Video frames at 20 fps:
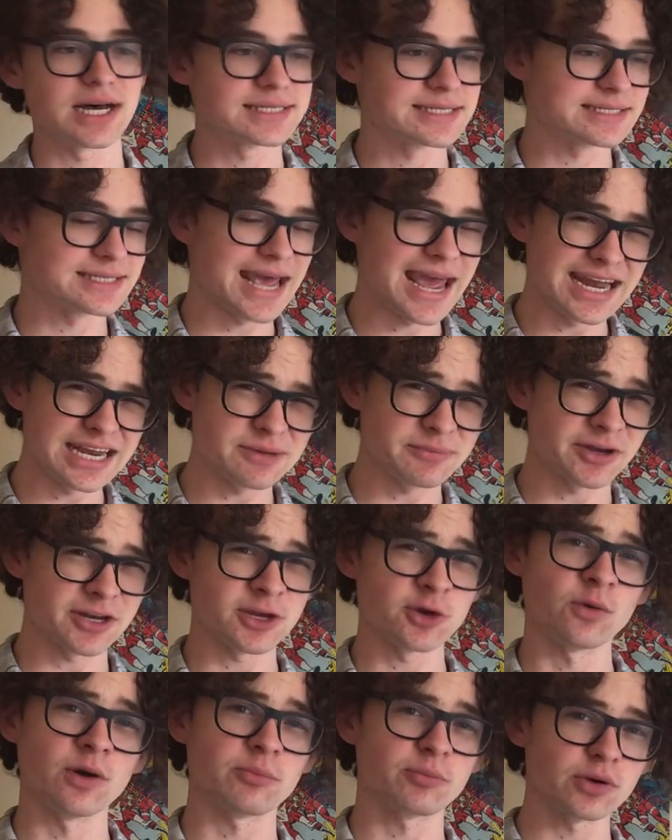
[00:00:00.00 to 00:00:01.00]
causes
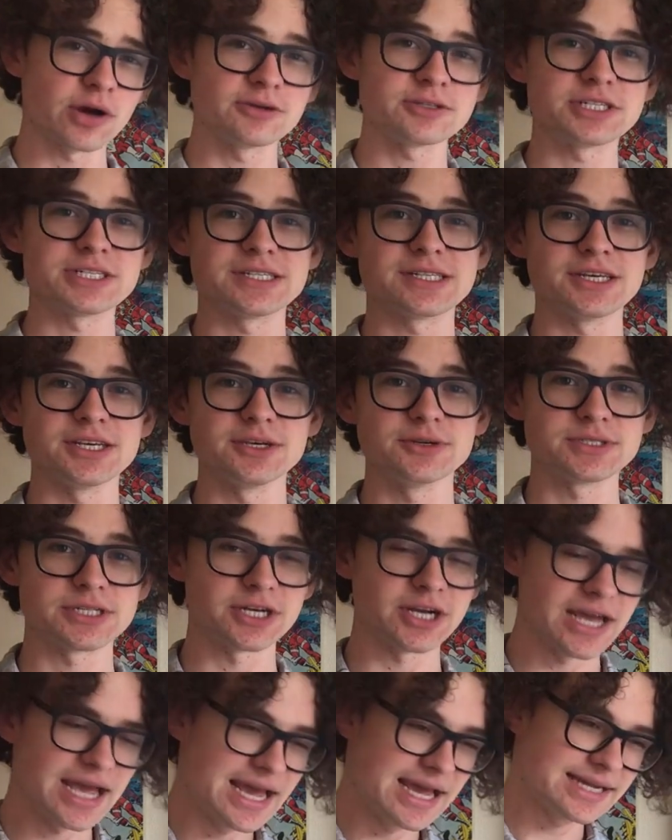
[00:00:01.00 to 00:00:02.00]
anybody who approaches the
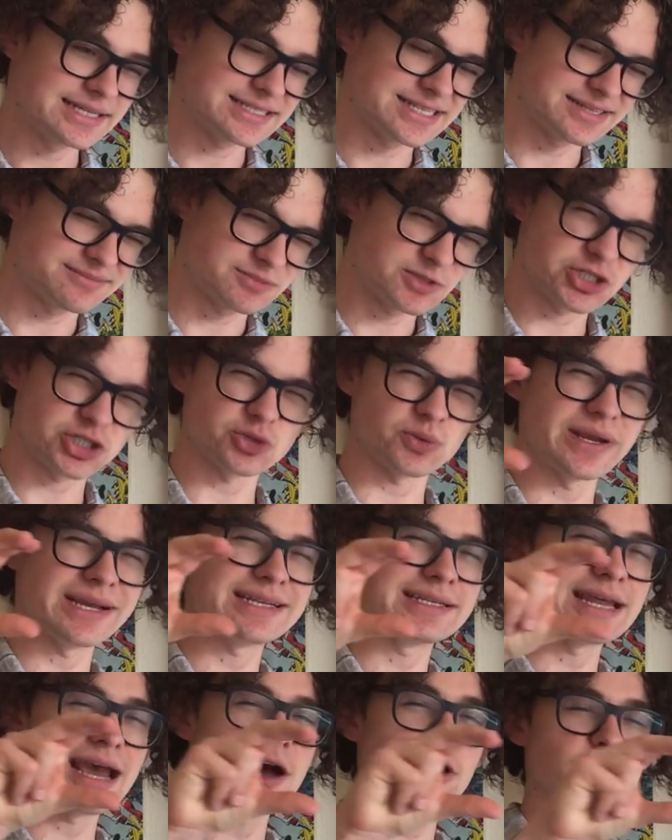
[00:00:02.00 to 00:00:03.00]
user to
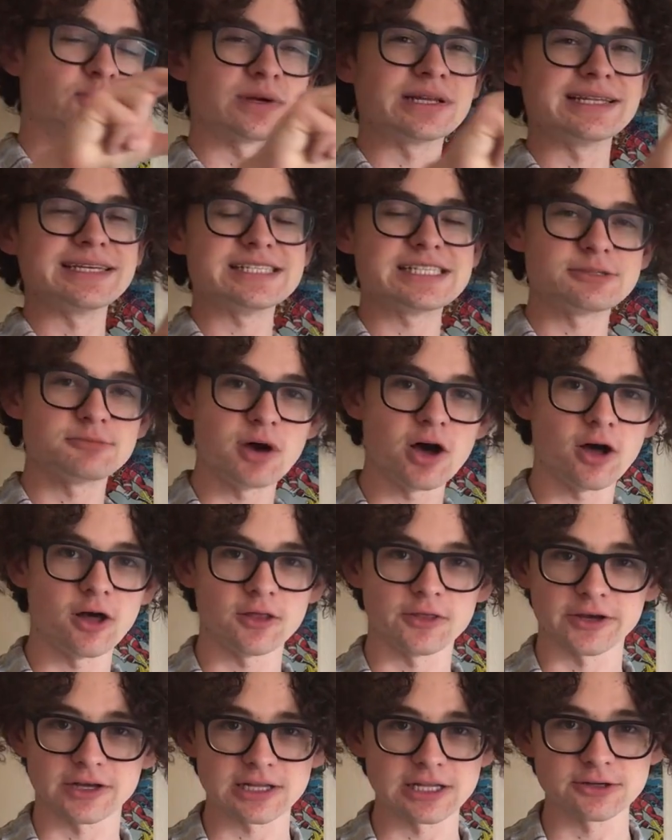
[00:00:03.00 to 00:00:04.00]
shrink down really
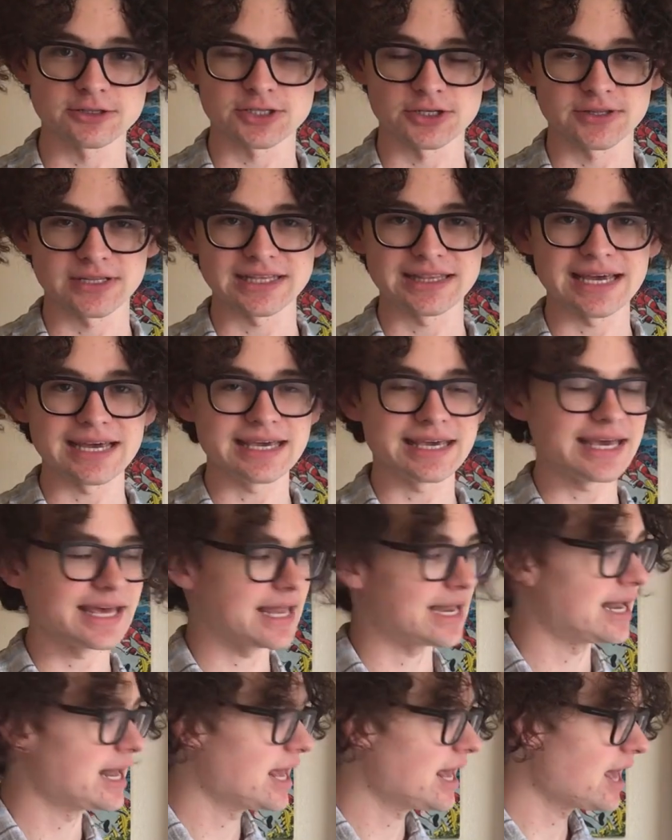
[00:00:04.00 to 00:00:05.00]
small the closer that they get.